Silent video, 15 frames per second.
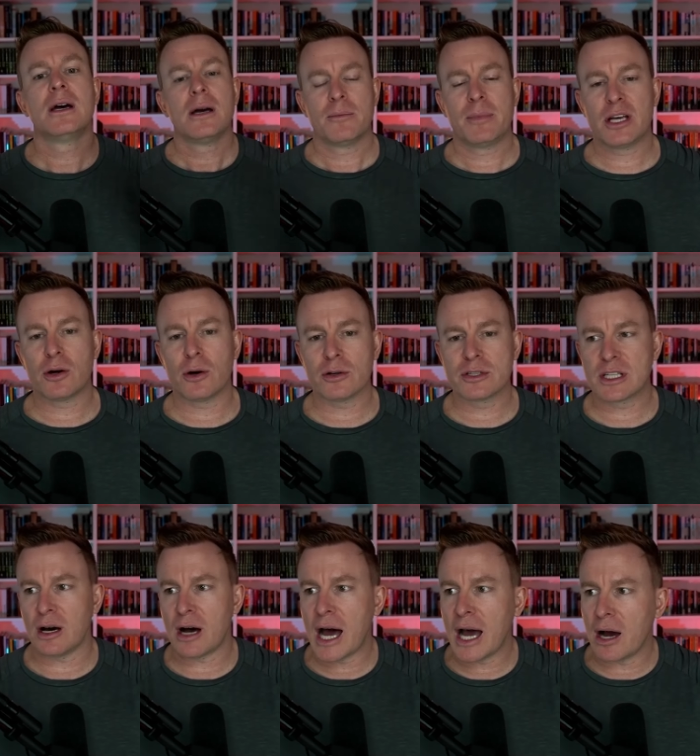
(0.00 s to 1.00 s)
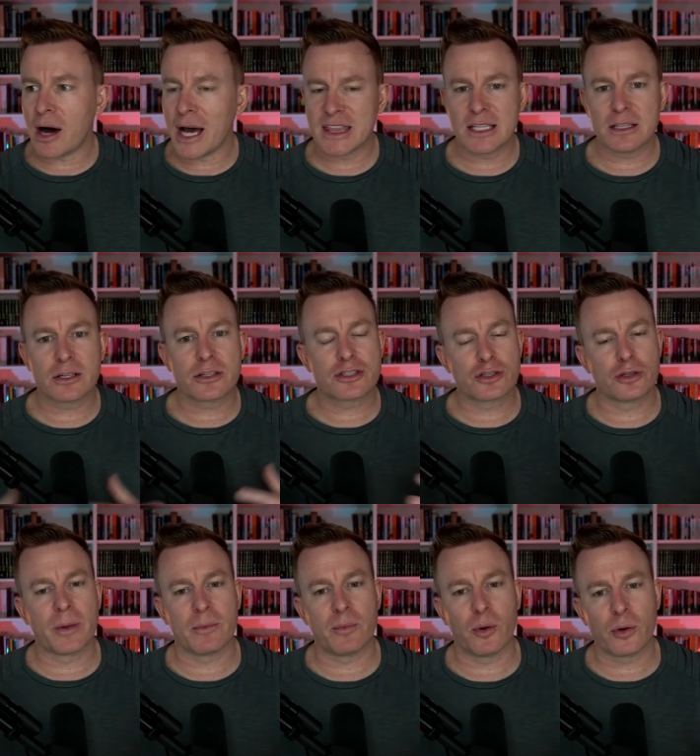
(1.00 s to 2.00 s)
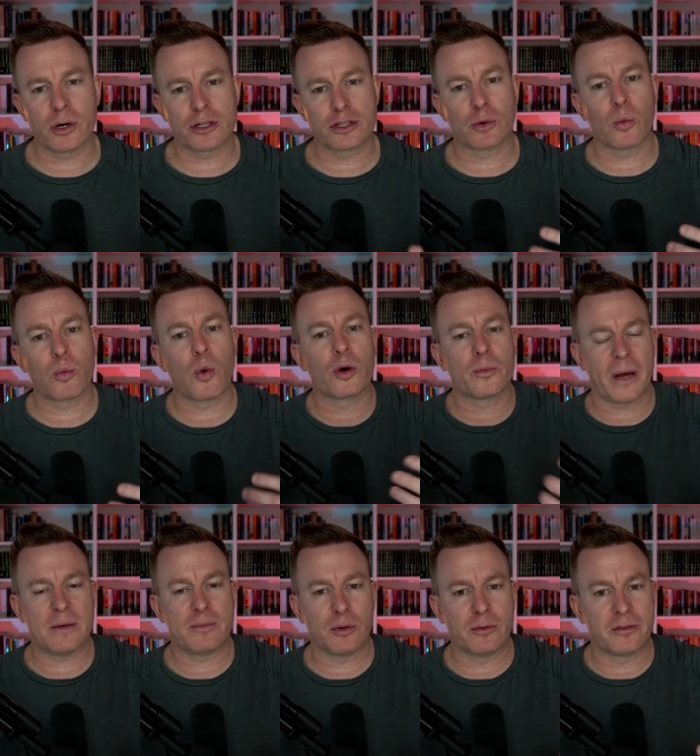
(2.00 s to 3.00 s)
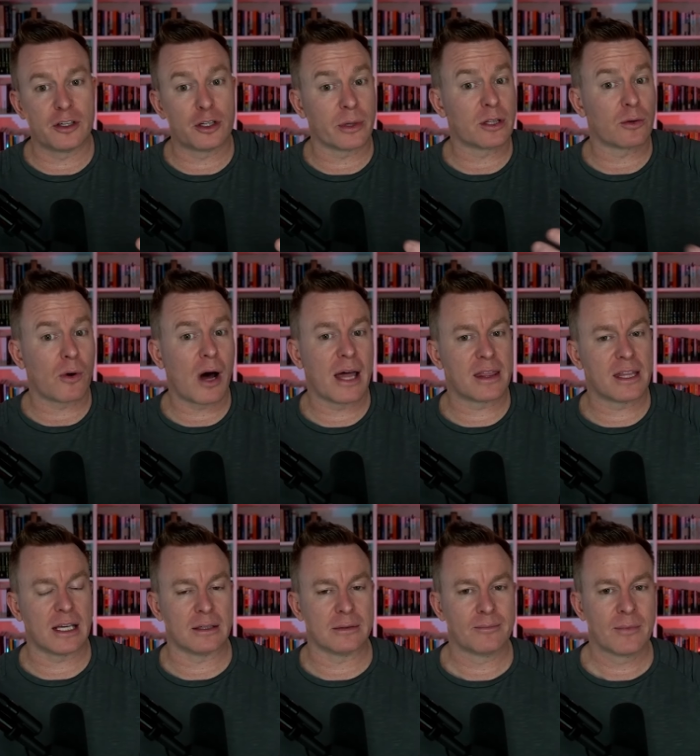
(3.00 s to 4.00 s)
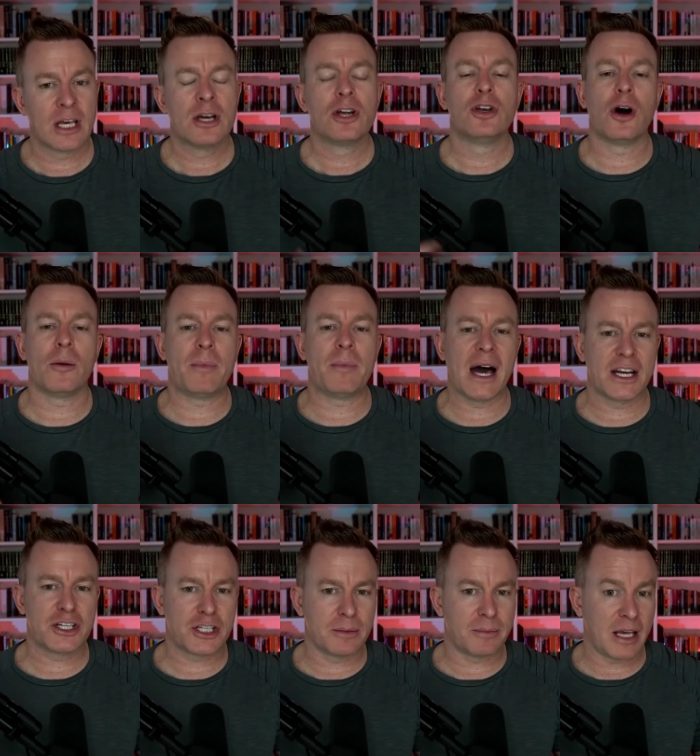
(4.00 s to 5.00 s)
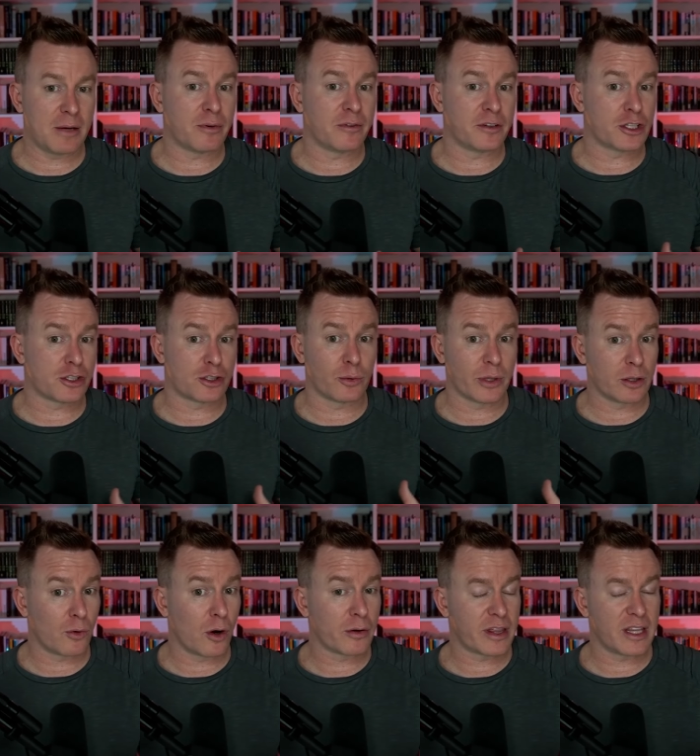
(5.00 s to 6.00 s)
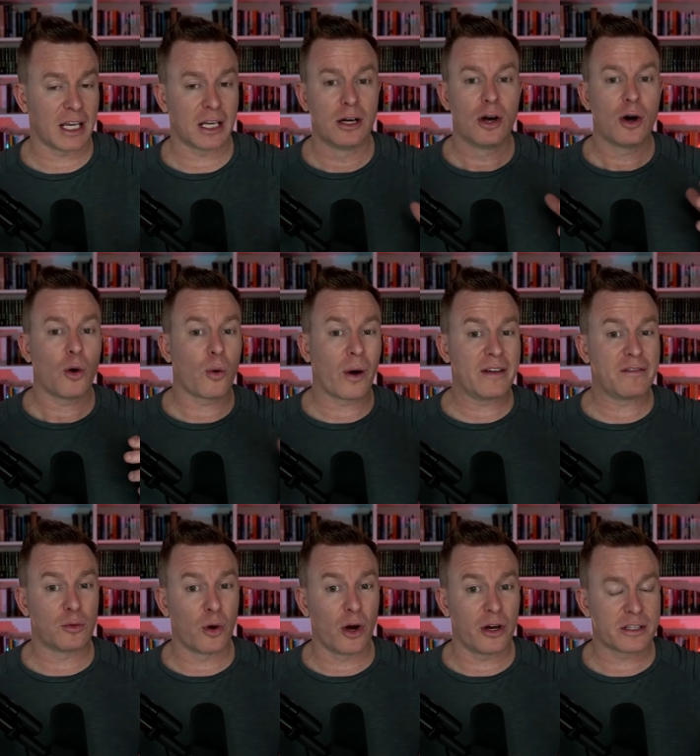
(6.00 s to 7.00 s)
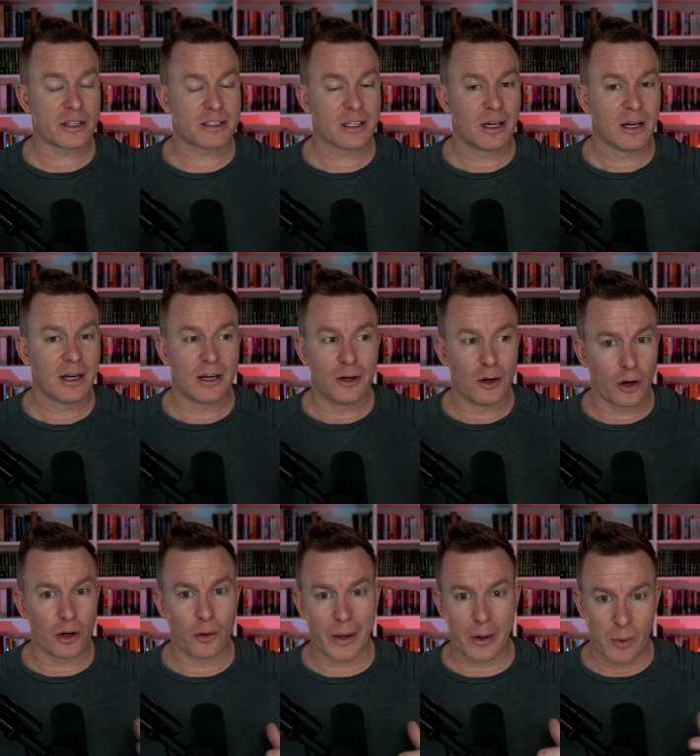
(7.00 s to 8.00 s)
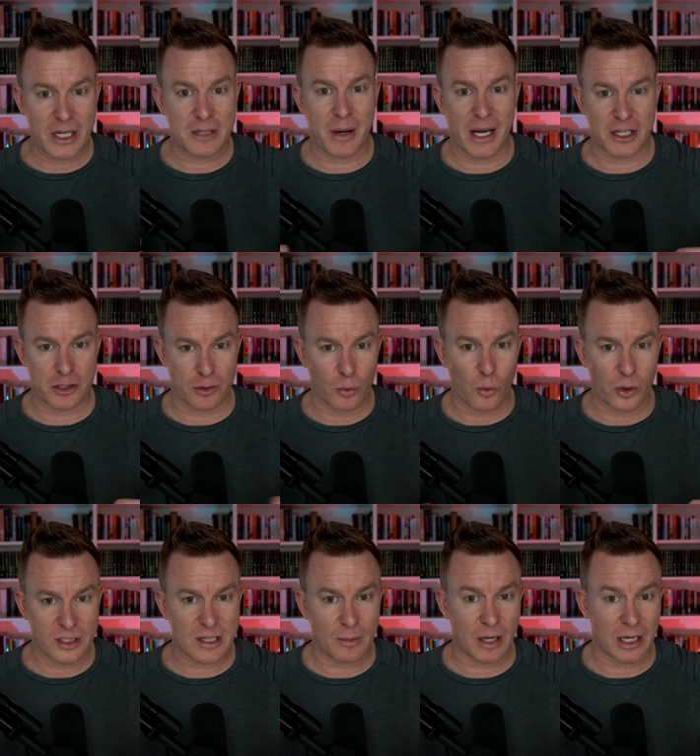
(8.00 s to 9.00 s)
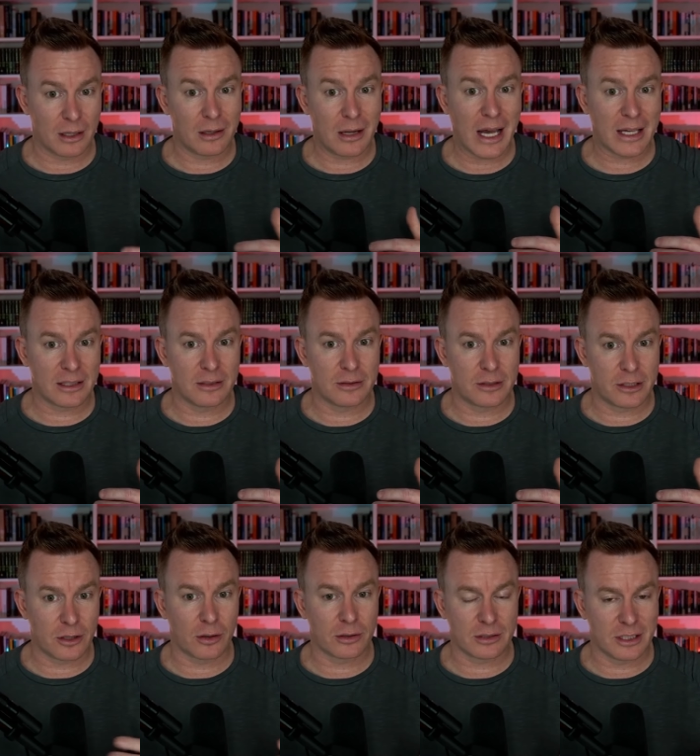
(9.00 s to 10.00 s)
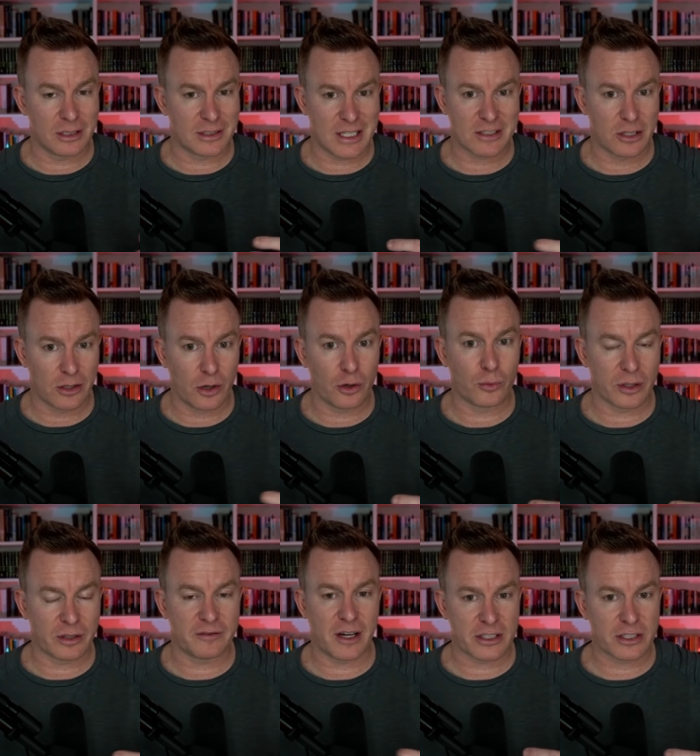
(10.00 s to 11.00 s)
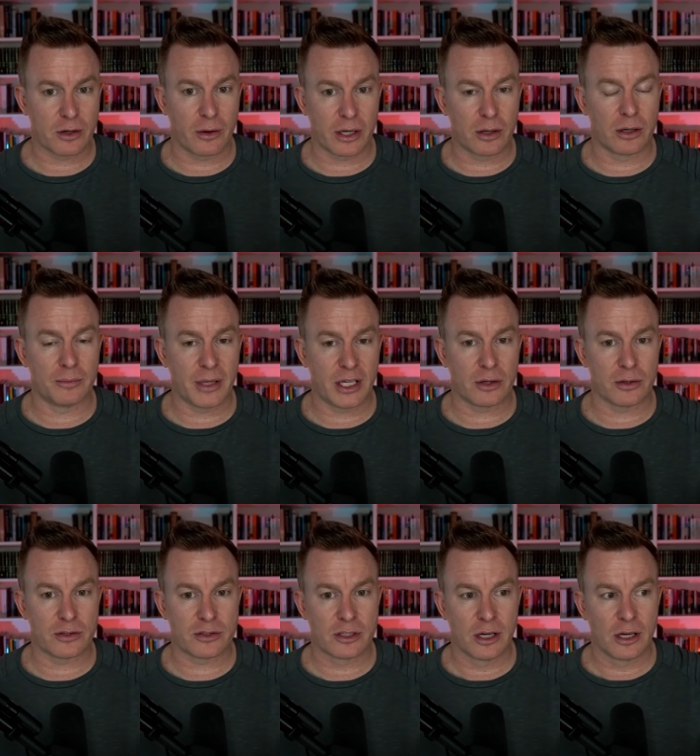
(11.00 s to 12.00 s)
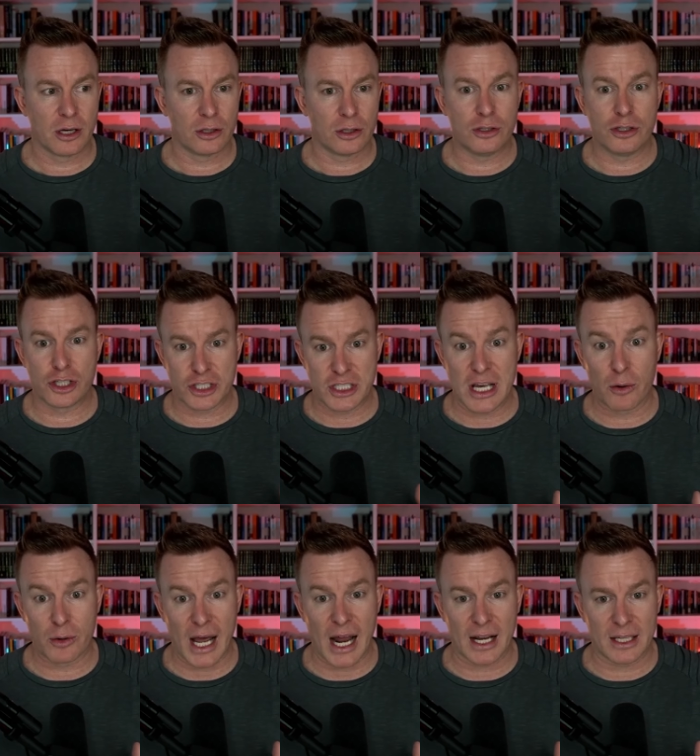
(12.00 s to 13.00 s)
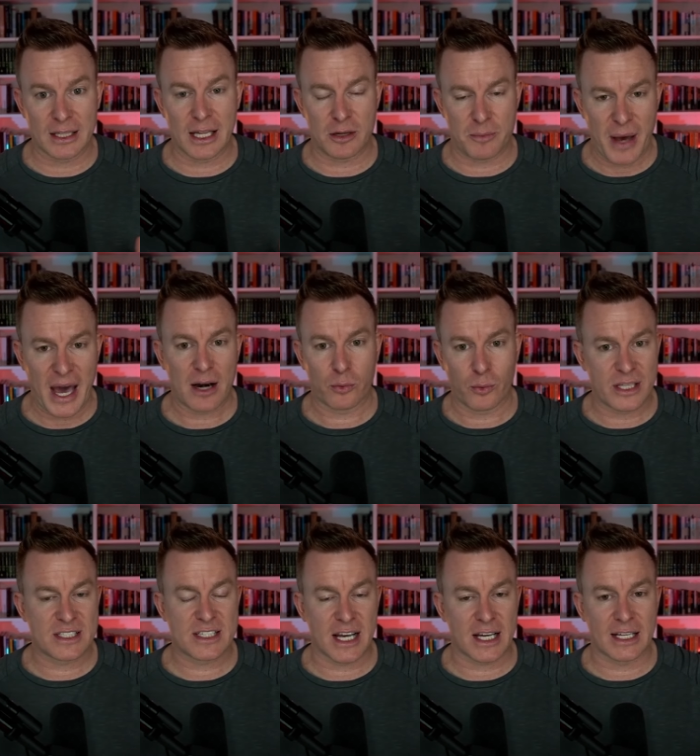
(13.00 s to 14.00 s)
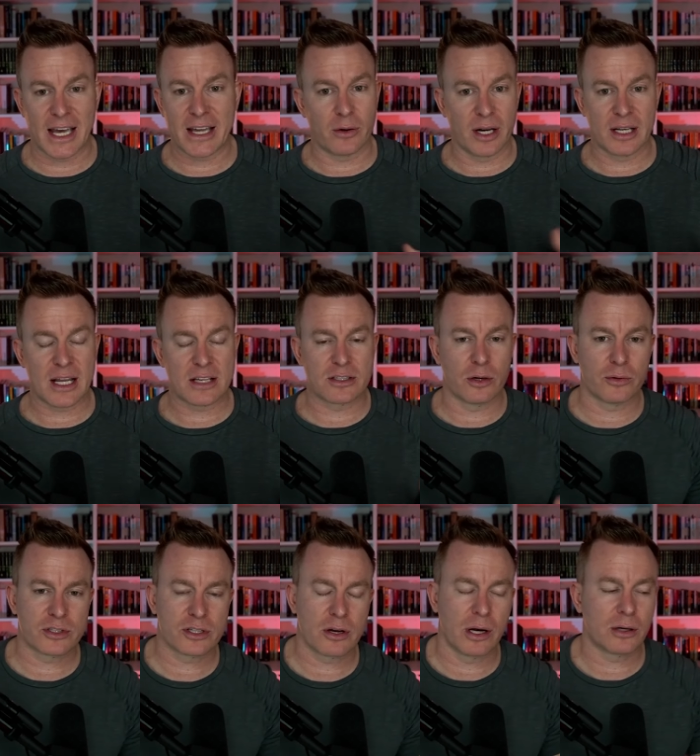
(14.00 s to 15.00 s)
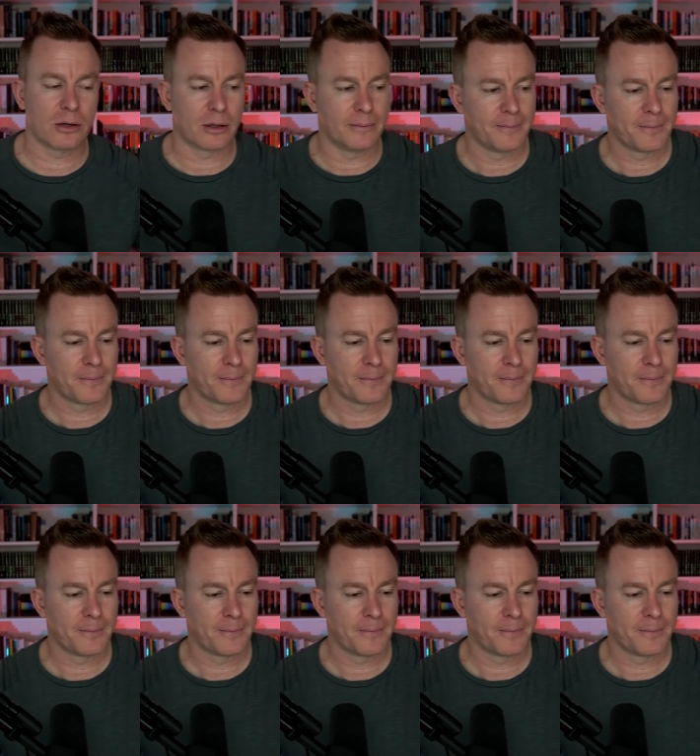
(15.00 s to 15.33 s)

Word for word: because I think that it's super important to reward people for doing the right thing, not punishing people for just doing the wrong thing, or even worse, not knowing when to punish and reward someone, like the dog that doesn't know what the fuck's going on because you just yelled at it and then you pat it 1 second later and it doesn't know what's going on.